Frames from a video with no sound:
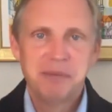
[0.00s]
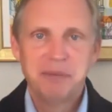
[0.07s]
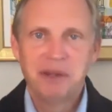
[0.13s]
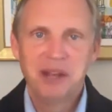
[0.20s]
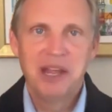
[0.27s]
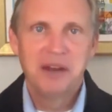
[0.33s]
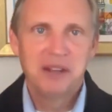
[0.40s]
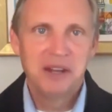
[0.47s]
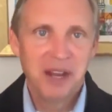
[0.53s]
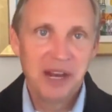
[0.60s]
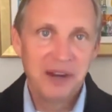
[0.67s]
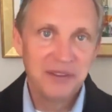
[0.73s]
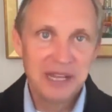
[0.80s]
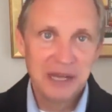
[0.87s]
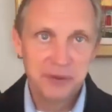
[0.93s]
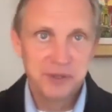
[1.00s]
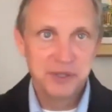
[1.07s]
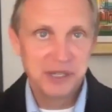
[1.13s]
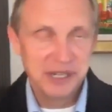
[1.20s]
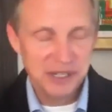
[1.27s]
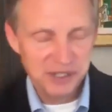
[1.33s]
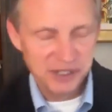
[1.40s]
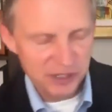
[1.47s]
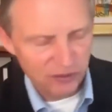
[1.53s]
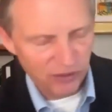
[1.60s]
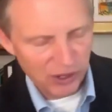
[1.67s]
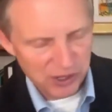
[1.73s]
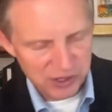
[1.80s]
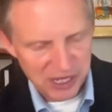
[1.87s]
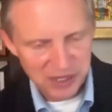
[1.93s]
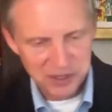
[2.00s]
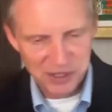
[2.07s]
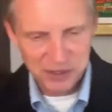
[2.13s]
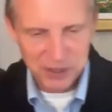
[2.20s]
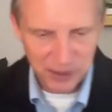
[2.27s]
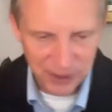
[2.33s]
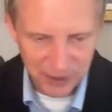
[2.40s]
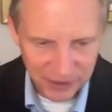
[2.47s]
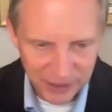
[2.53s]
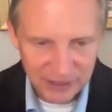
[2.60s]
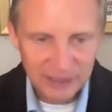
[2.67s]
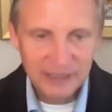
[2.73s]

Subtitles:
a lot of the other cities as far as that's concerned.